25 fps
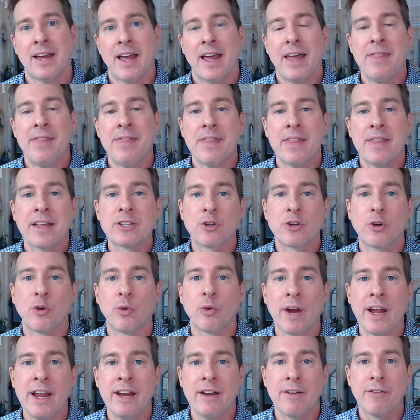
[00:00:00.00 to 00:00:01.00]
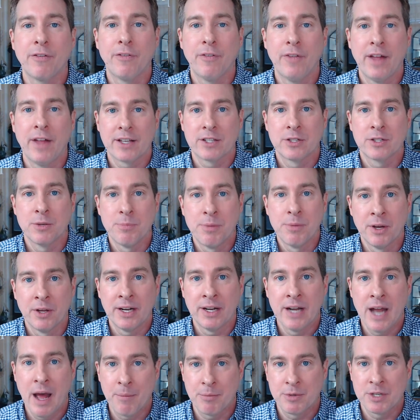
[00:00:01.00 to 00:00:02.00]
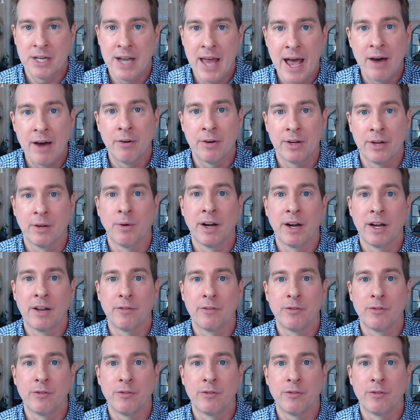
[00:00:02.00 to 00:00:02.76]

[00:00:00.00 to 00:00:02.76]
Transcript: And that's great flexibility and optionality, right?